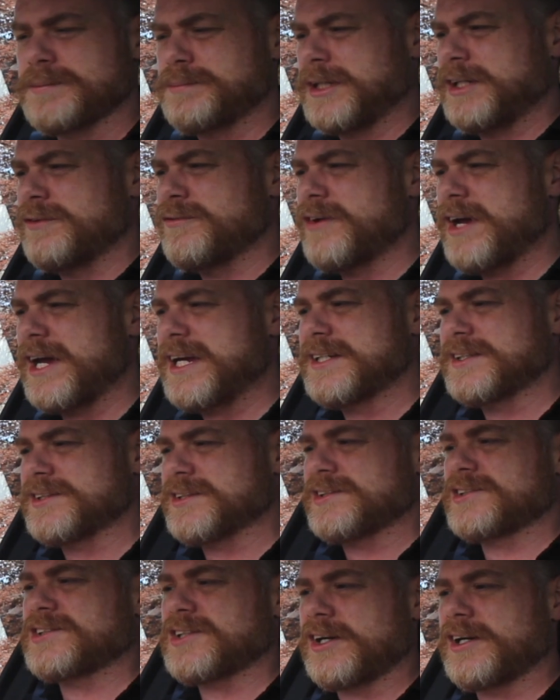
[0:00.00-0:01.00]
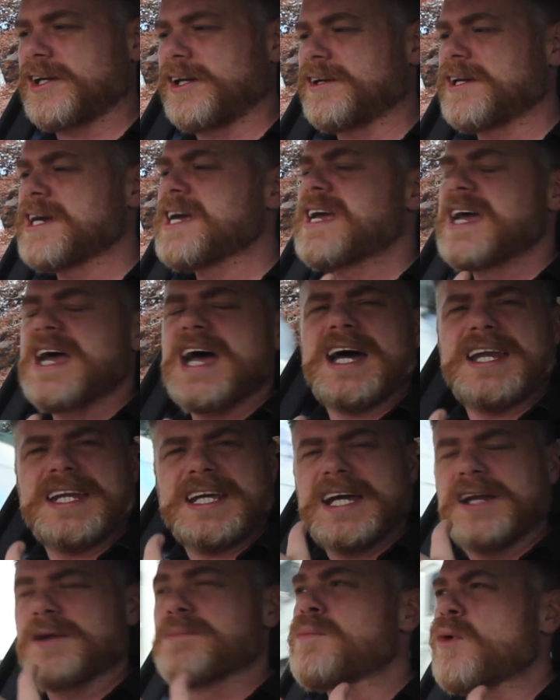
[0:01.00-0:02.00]
have been raised inside it, and you
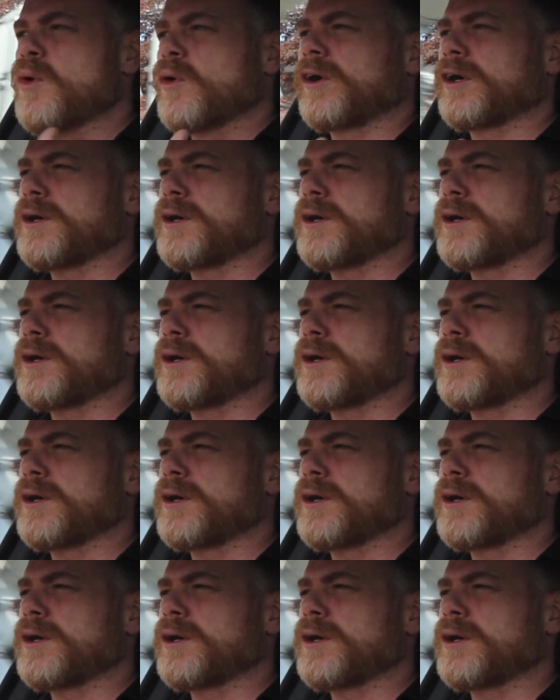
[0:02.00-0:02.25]
get a more